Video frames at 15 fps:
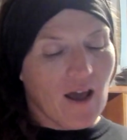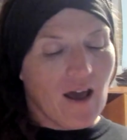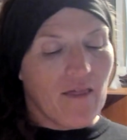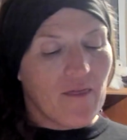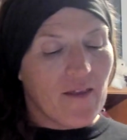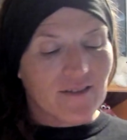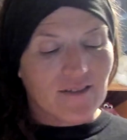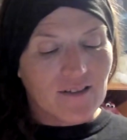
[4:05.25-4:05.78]

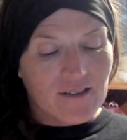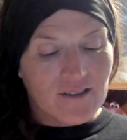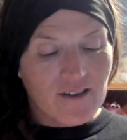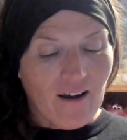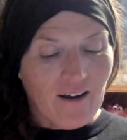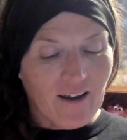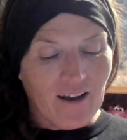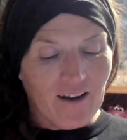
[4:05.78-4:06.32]
That's a
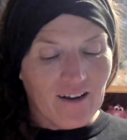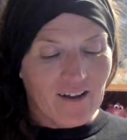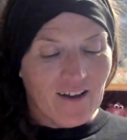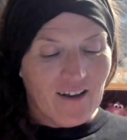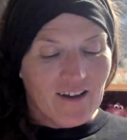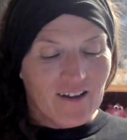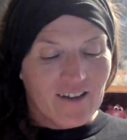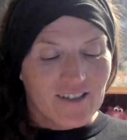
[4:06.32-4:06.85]
stocking.
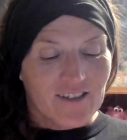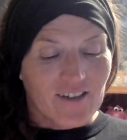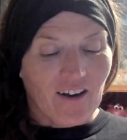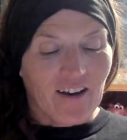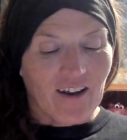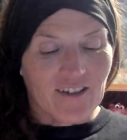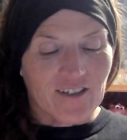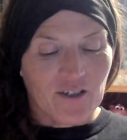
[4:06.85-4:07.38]

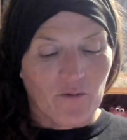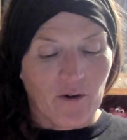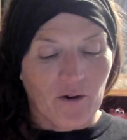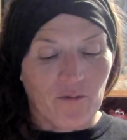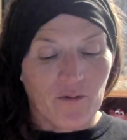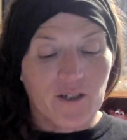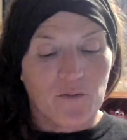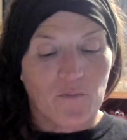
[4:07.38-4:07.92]
Stockings are
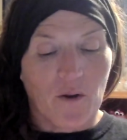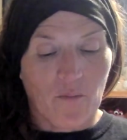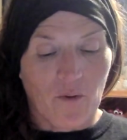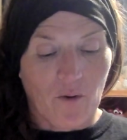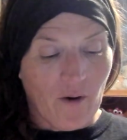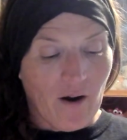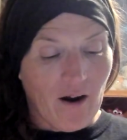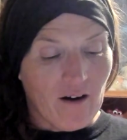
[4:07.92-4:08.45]
what rich
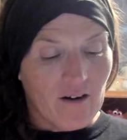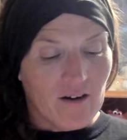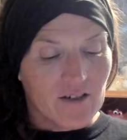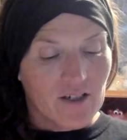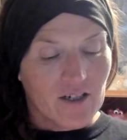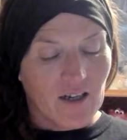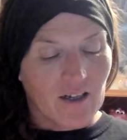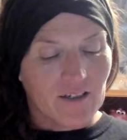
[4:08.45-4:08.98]
people wear."
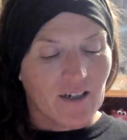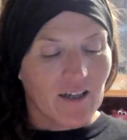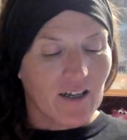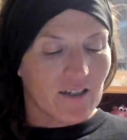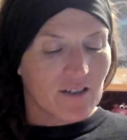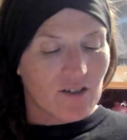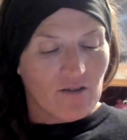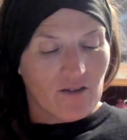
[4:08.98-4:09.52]
She held it
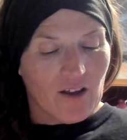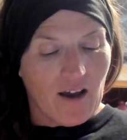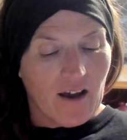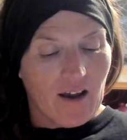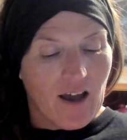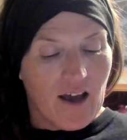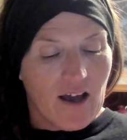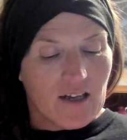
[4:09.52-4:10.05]
against her
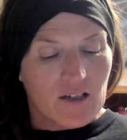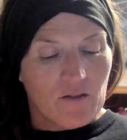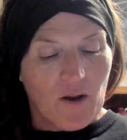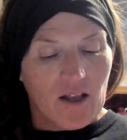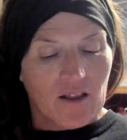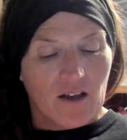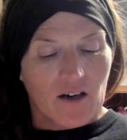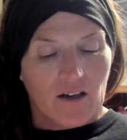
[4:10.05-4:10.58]
thigh. "To
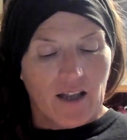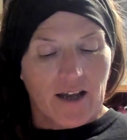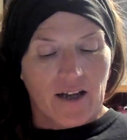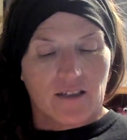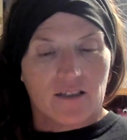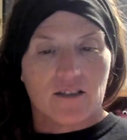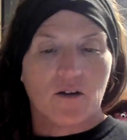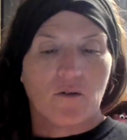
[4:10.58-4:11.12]
make their
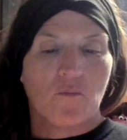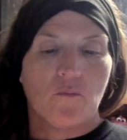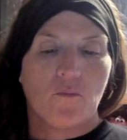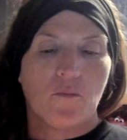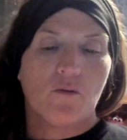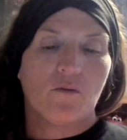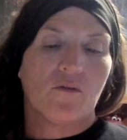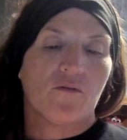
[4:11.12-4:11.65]
legs look
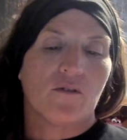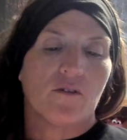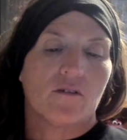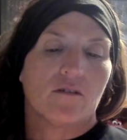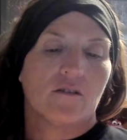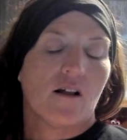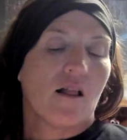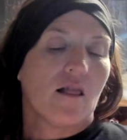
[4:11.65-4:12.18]

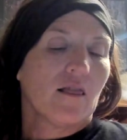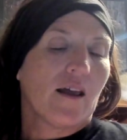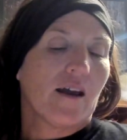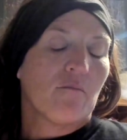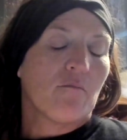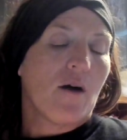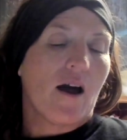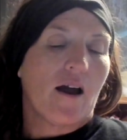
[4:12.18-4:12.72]
beautiful.
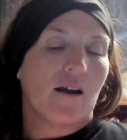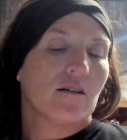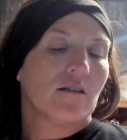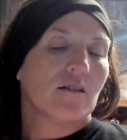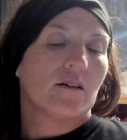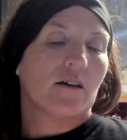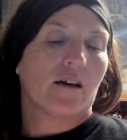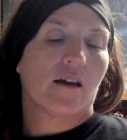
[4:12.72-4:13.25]
Like mine.
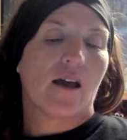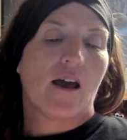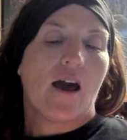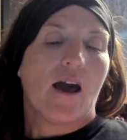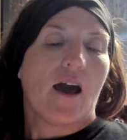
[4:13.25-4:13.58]
Look.